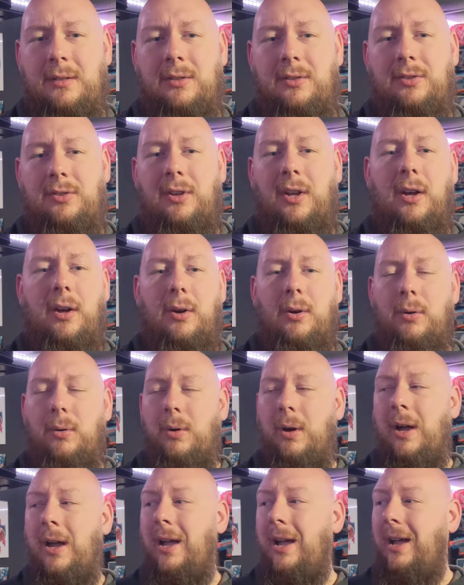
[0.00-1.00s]

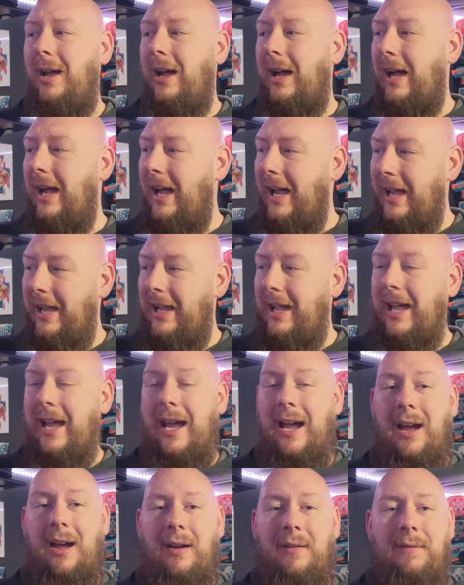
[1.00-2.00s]
So I
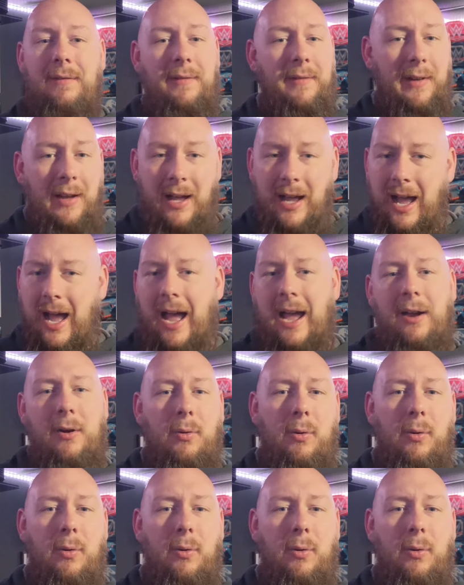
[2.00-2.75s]
have a high